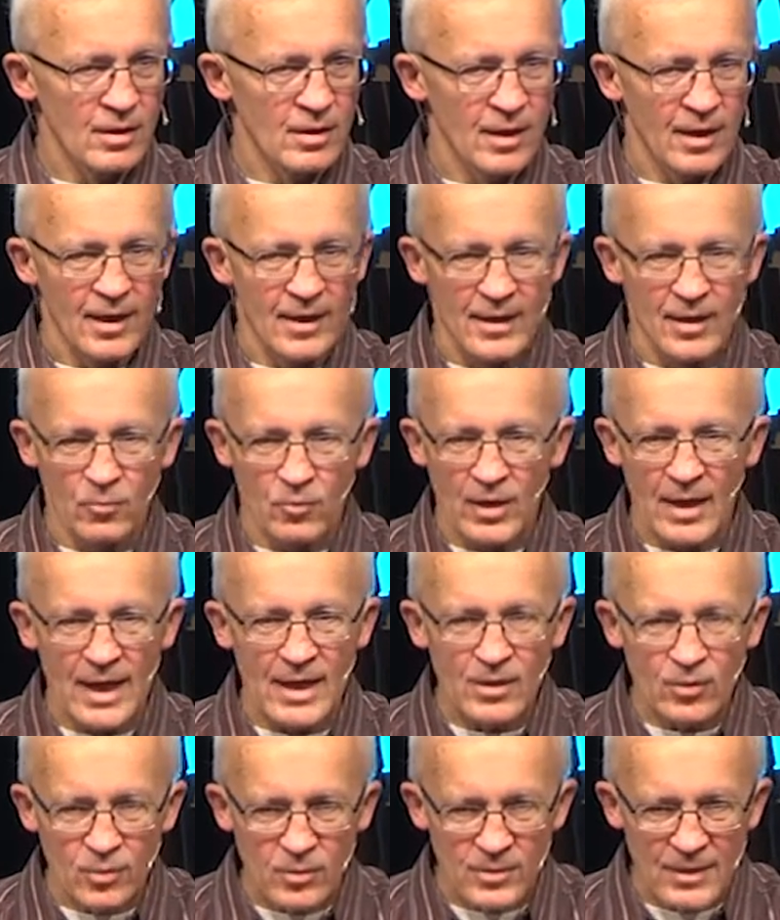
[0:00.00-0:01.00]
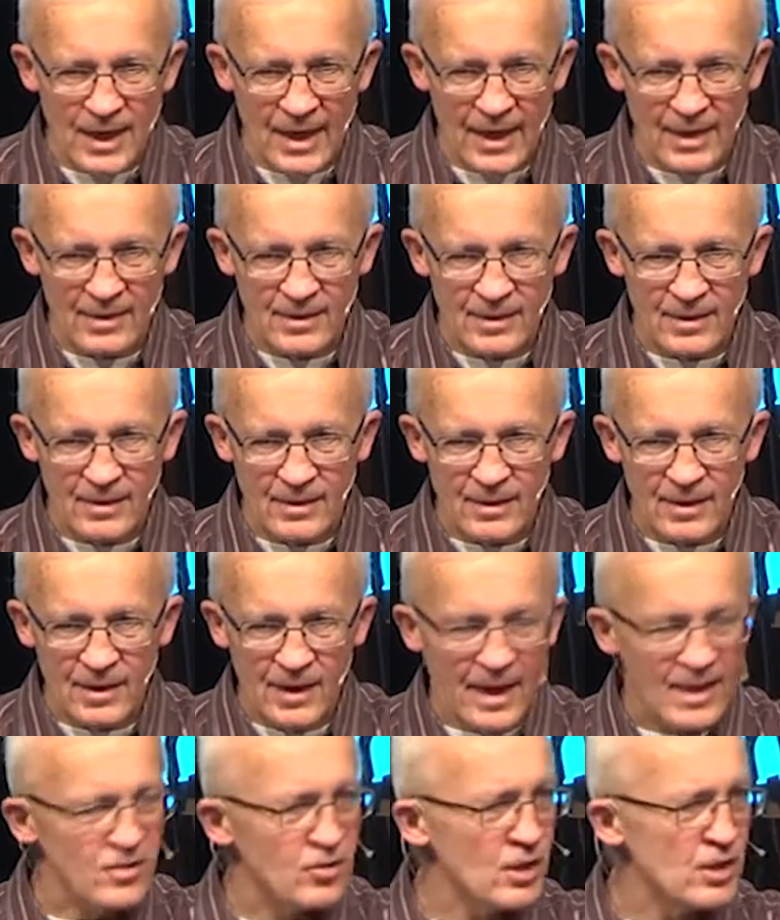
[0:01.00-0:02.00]
And when I heard that,
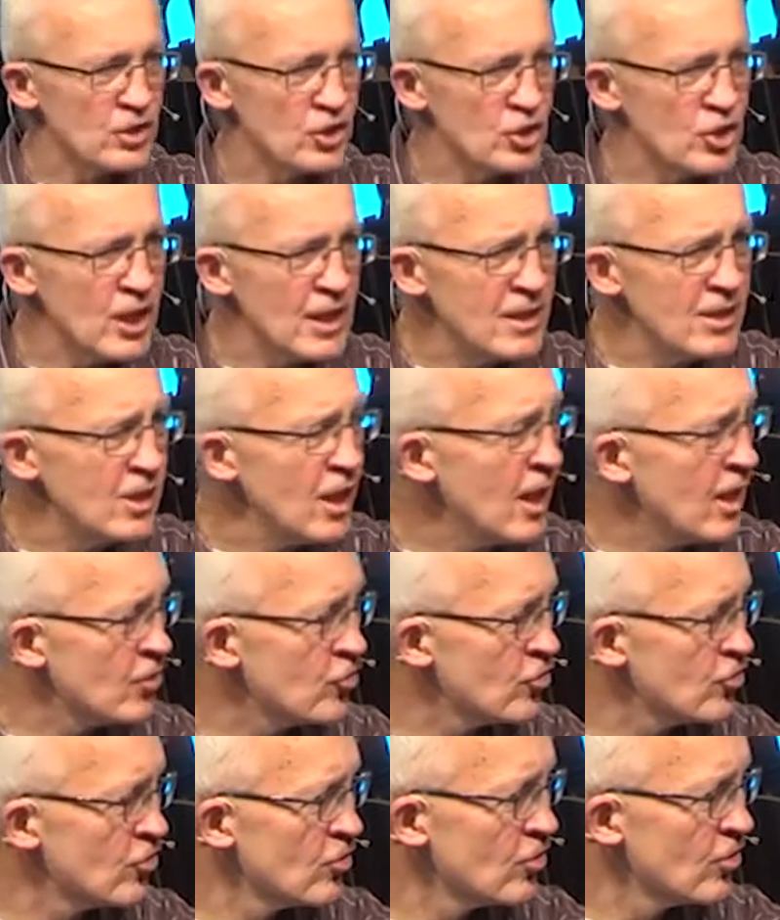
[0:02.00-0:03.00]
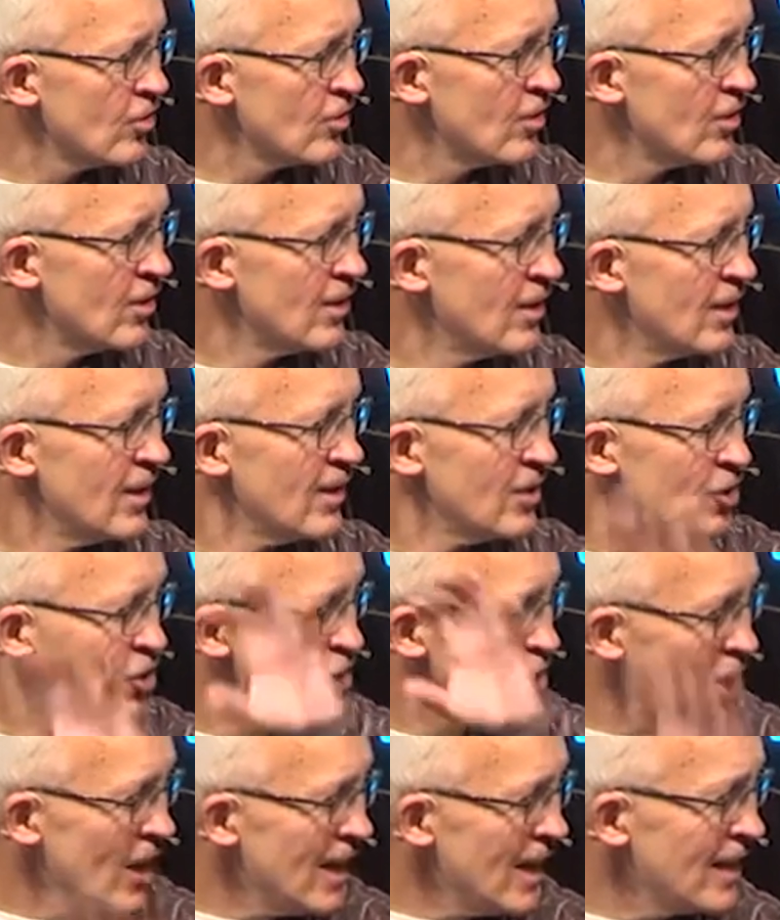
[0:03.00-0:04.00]
I thought, genius,
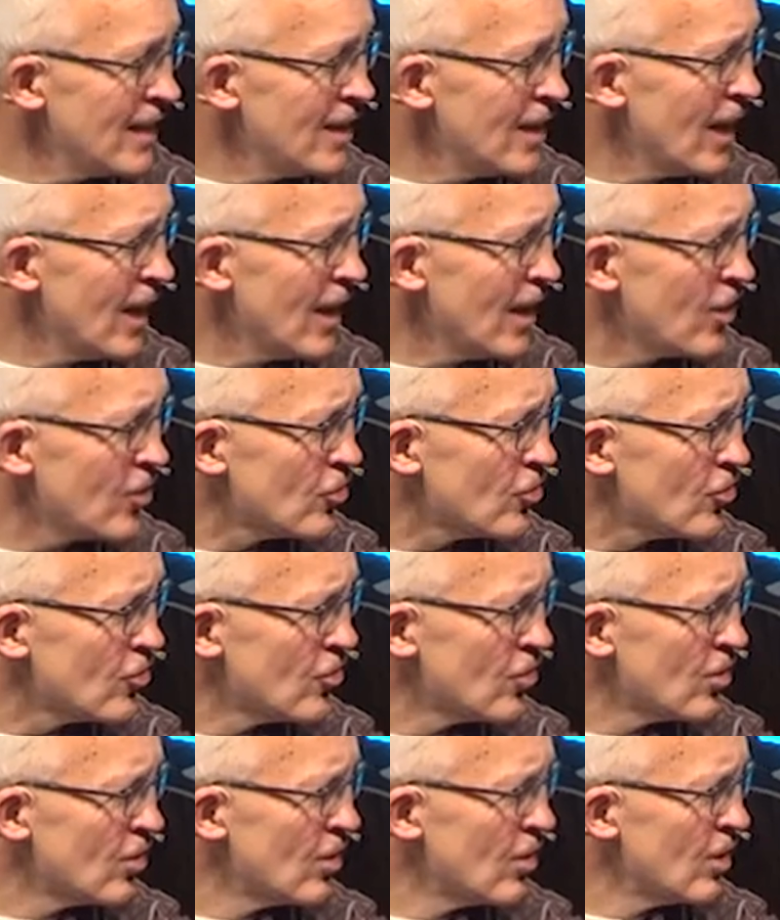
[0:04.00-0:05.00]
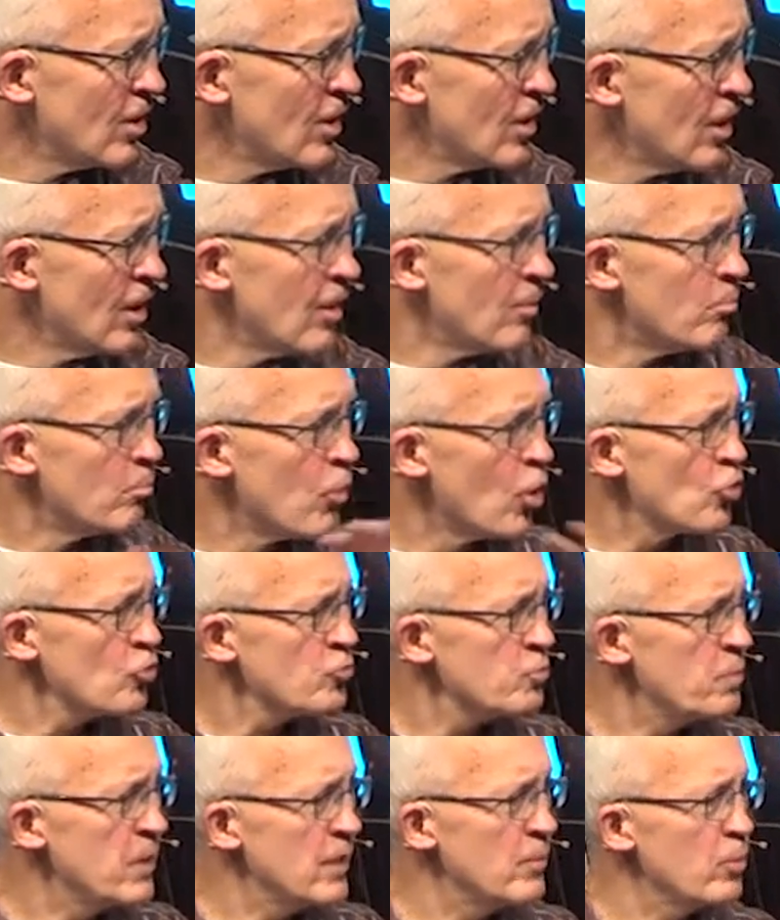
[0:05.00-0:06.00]
genius.
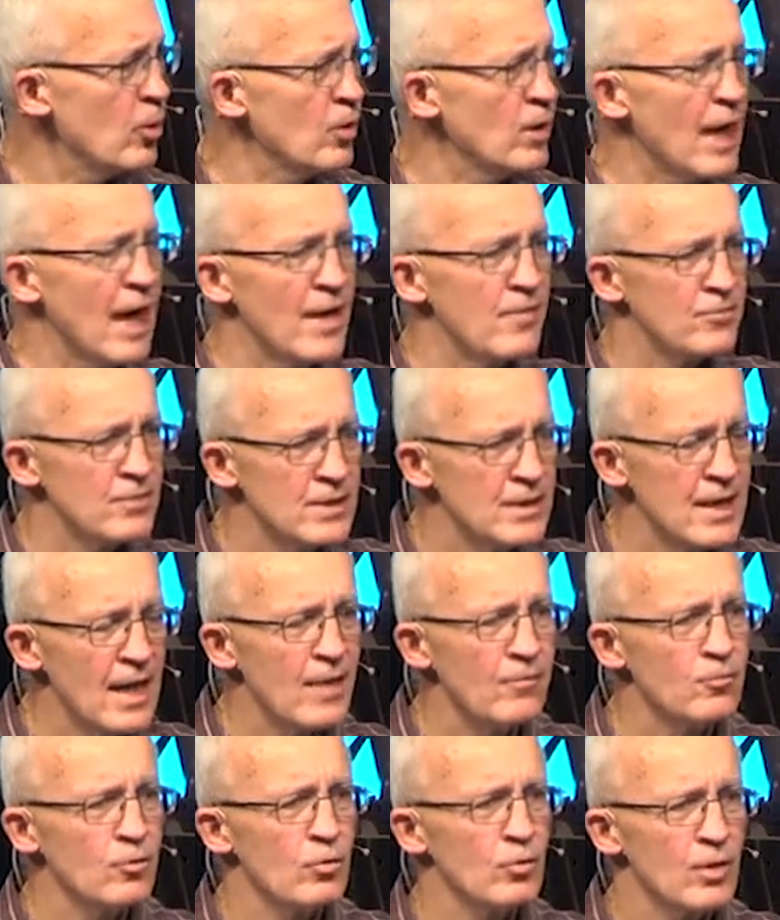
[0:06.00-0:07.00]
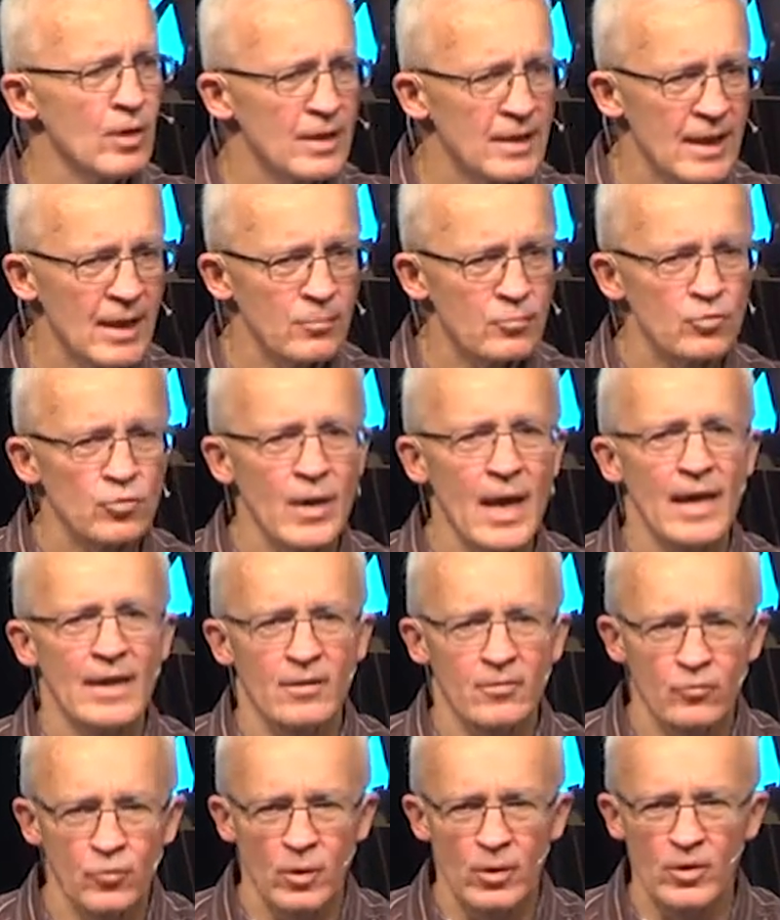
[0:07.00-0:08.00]
Most people have never kept track
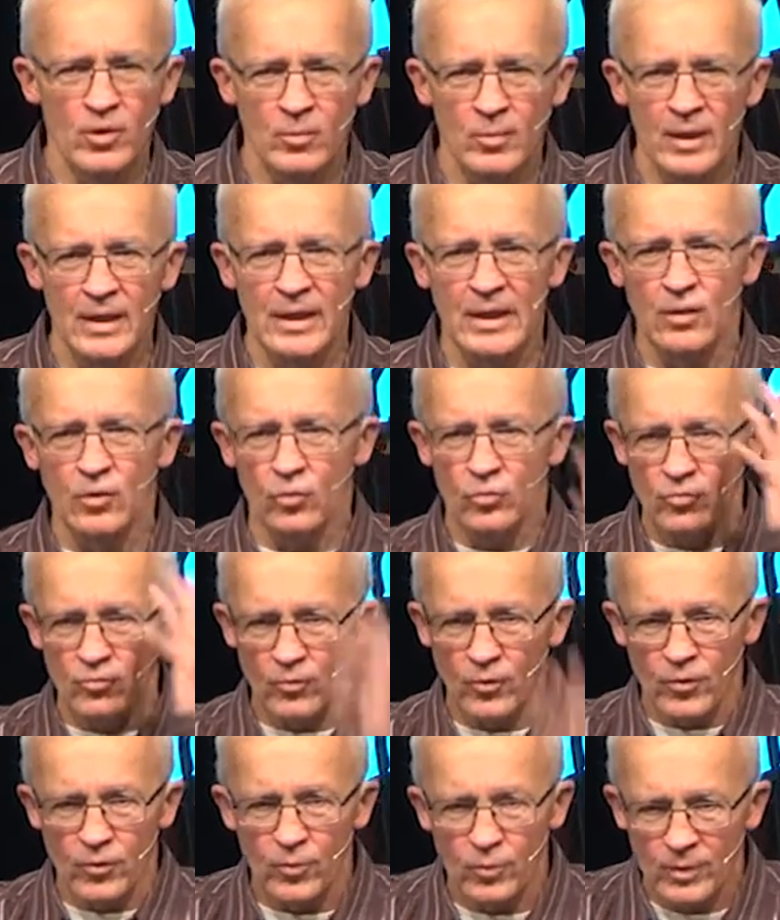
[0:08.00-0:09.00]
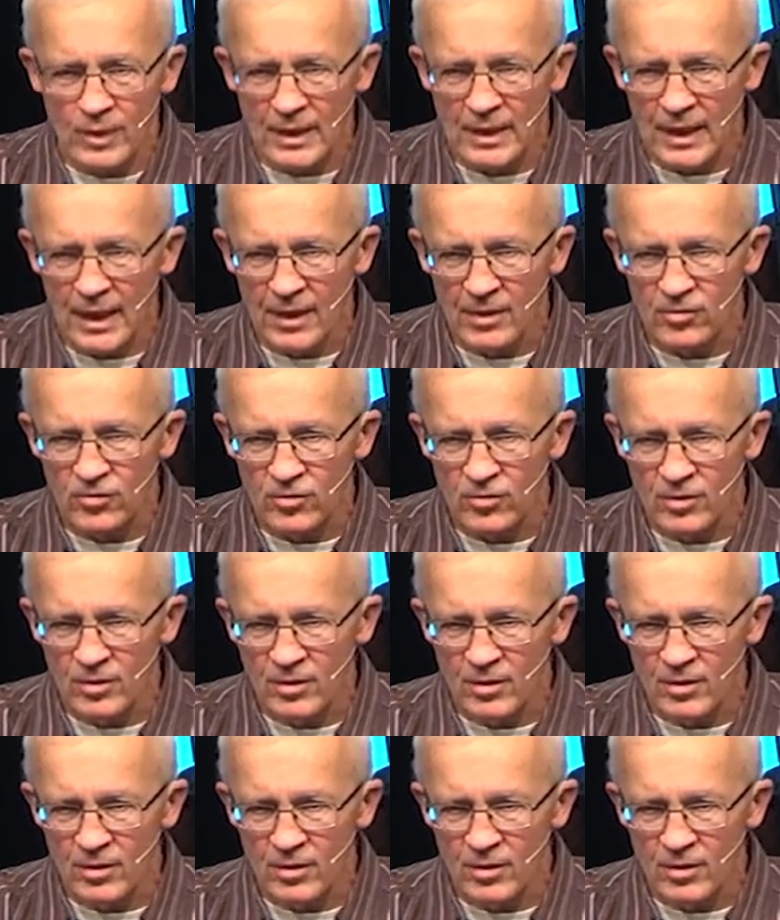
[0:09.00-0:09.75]
of where their money goes for 30 days.